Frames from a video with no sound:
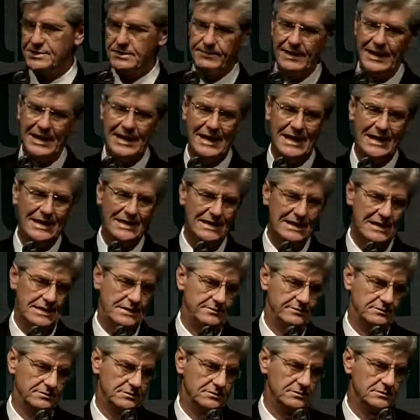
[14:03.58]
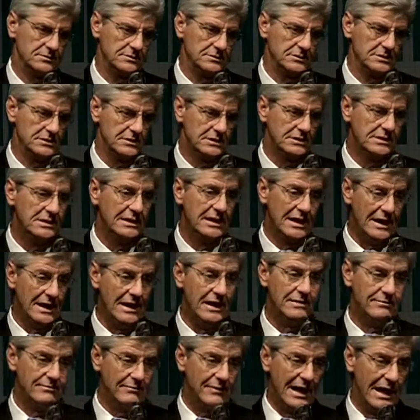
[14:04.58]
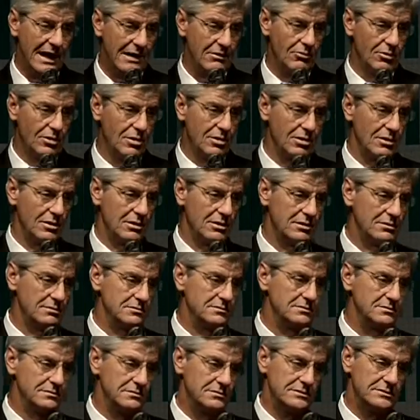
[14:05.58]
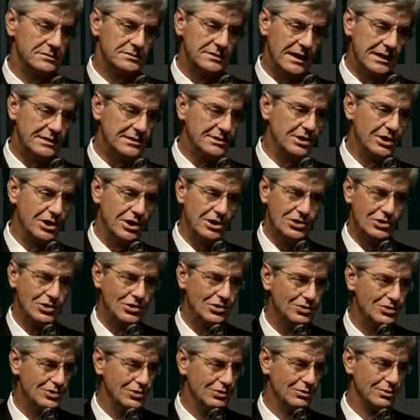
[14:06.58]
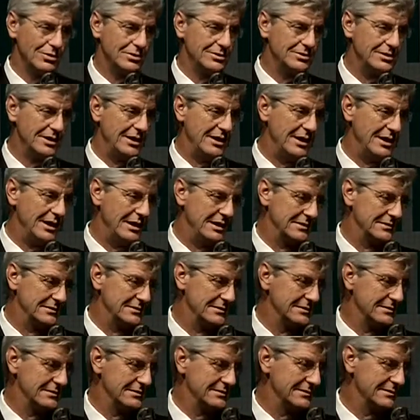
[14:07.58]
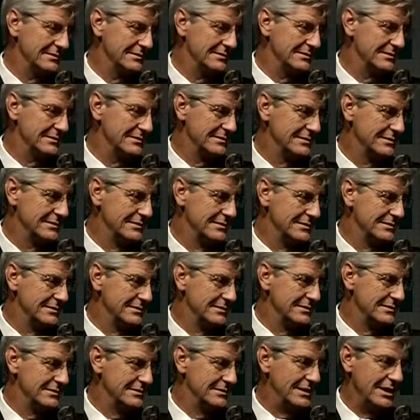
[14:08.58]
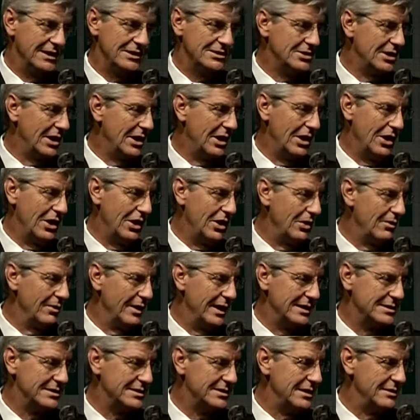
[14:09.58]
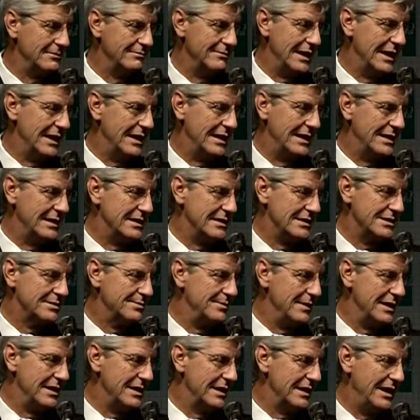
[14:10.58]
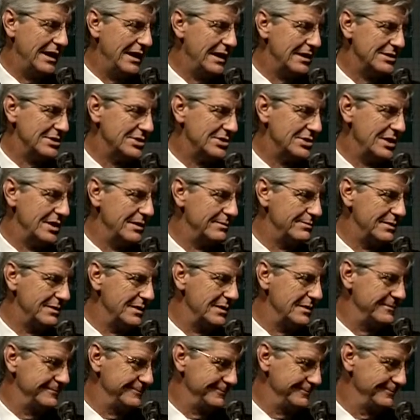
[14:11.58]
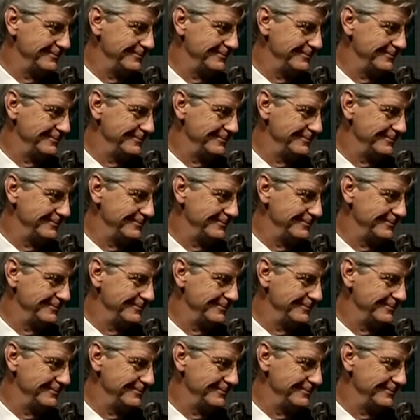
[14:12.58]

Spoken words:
a bad idea. And in my world, that's an unusual thing. There's always somebody that's been against something,